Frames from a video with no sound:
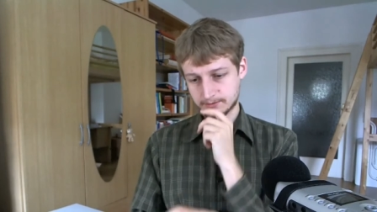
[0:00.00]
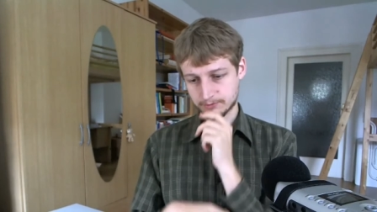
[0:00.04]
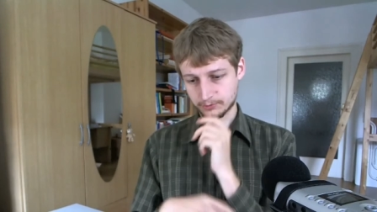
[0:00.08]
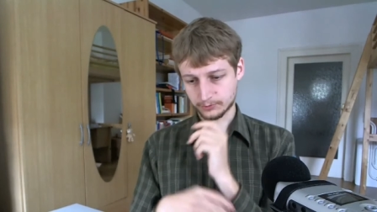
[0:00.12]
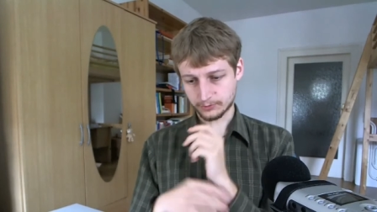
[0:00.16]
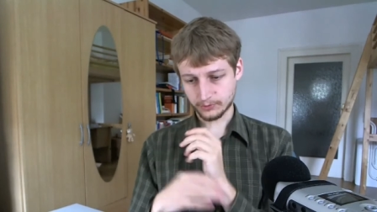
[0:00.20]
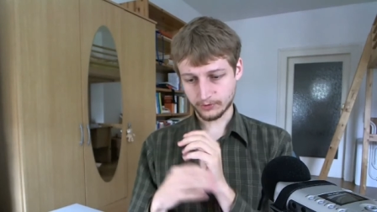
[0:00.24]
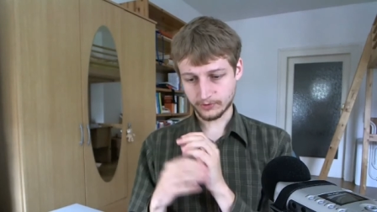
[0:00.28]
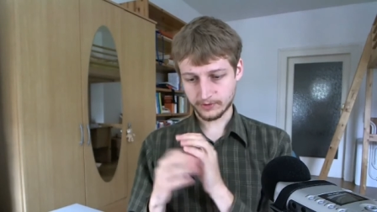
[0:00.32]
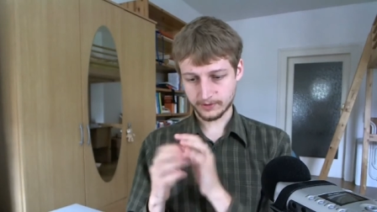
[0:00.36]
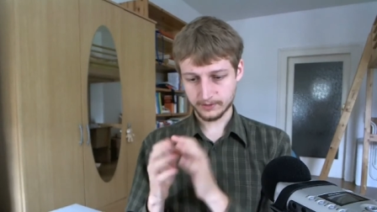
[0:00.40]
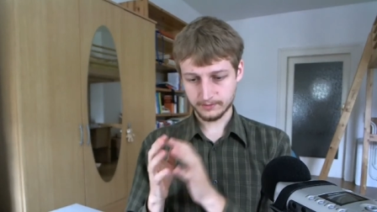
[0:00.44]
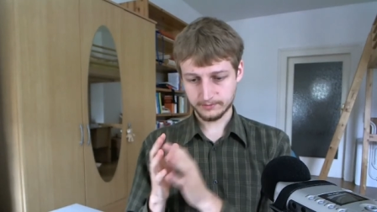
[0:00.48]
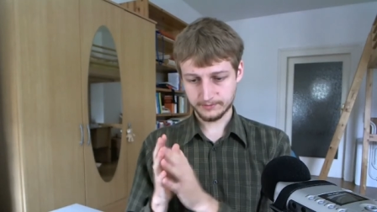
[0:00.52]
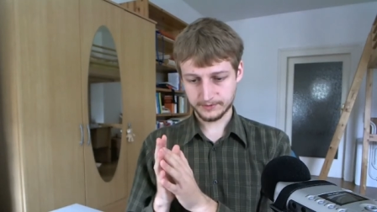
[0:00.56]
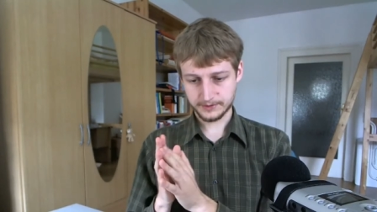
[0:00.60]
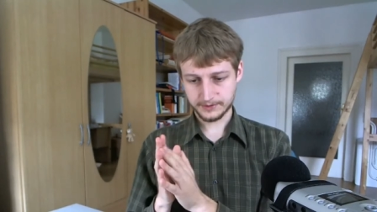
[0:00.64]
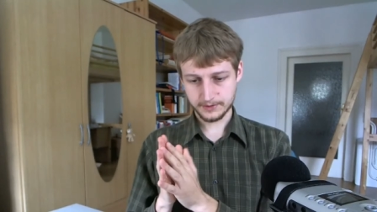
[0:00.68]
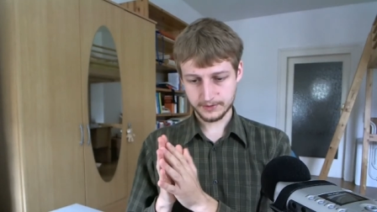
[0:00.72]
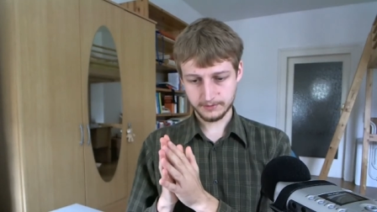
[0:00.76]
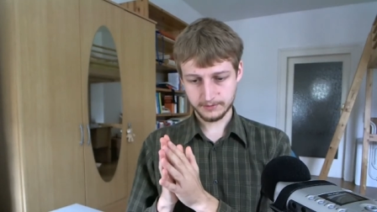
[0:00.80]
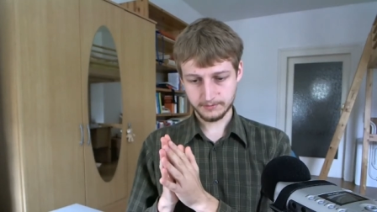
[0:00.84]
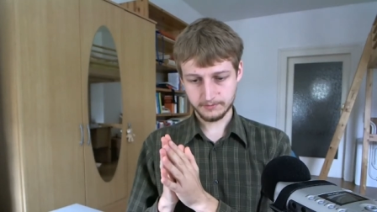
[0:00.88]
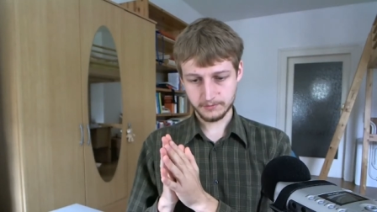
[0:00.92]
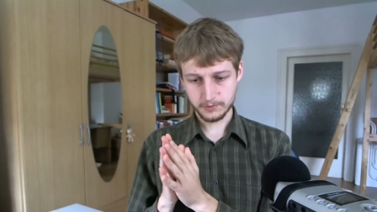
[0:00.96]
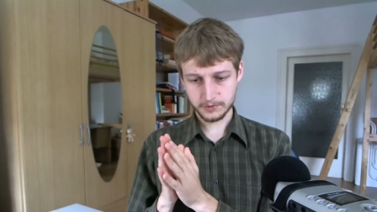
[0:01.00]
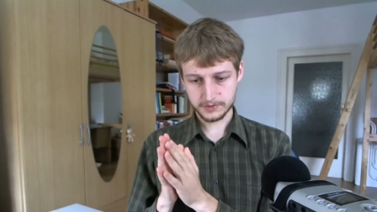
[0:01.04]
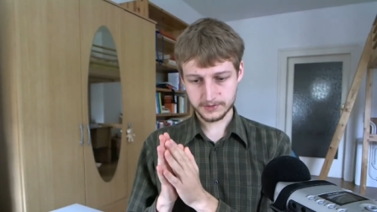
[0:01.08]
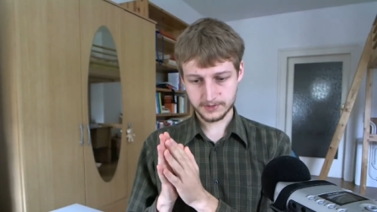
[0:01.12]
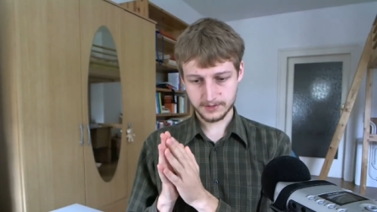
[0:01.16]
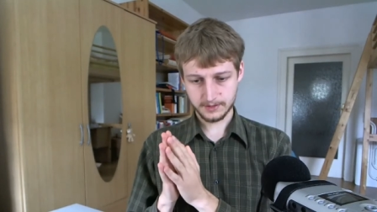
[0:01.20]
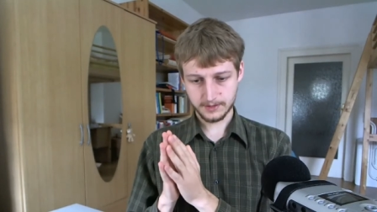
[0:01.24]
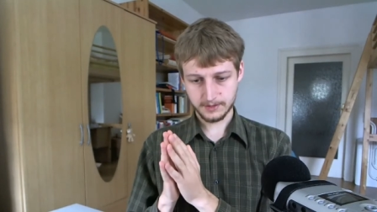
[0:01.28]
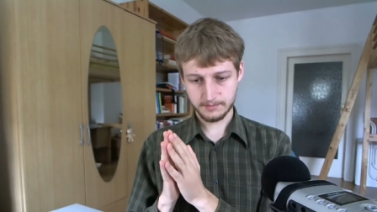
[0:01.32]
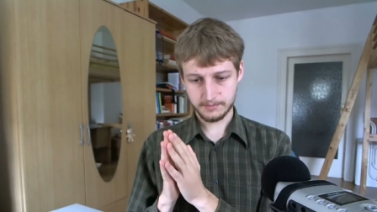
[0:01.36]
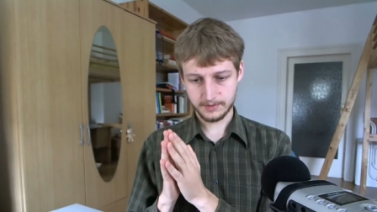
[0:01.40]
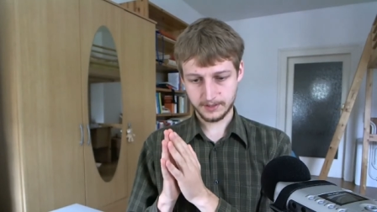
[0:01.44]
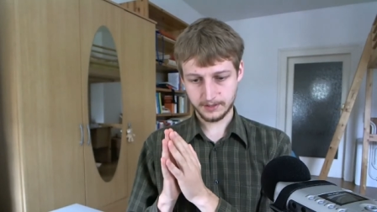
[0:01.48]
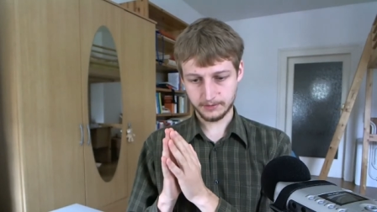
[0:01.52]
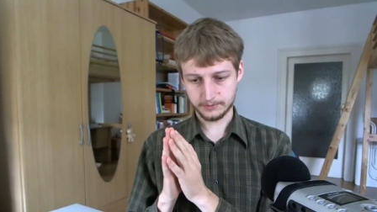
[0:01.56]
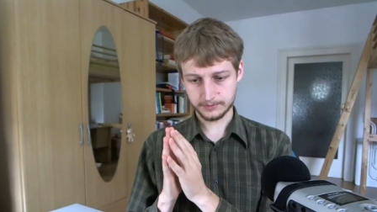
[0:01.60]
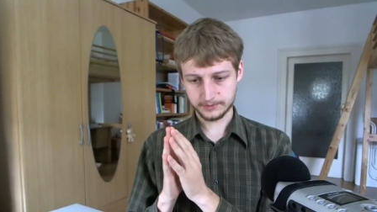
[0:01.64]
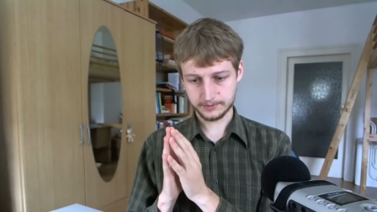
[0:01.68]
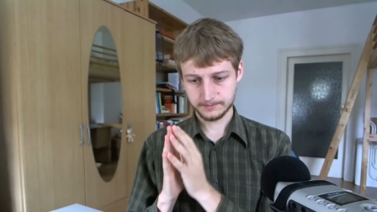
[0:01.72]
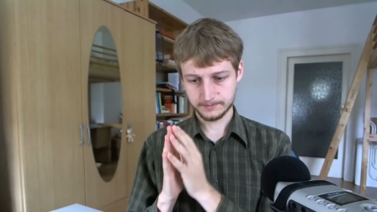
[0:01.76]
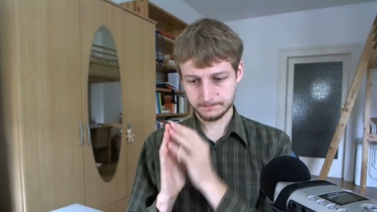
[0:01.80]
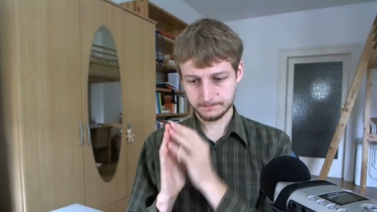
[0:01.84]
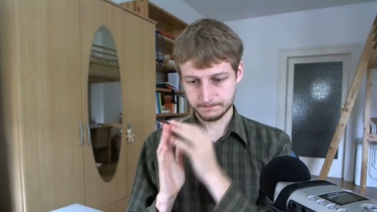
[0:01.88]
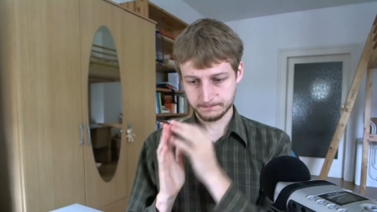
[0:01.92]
tutorial video was about